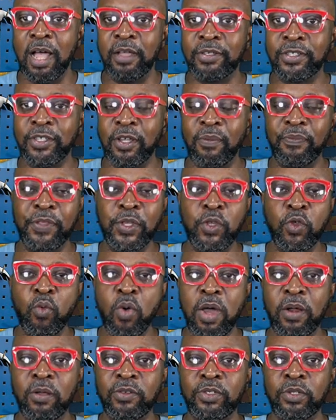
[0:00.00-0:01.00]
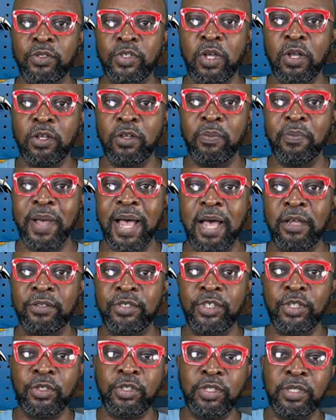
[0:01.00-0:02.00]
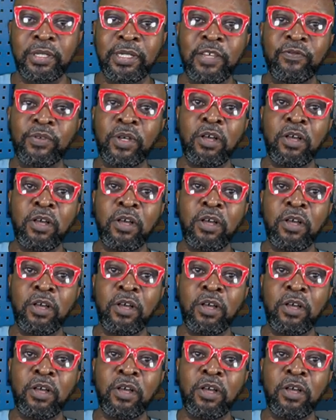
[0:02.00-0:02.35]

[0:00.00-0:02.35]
something you want us to talk about, just leave a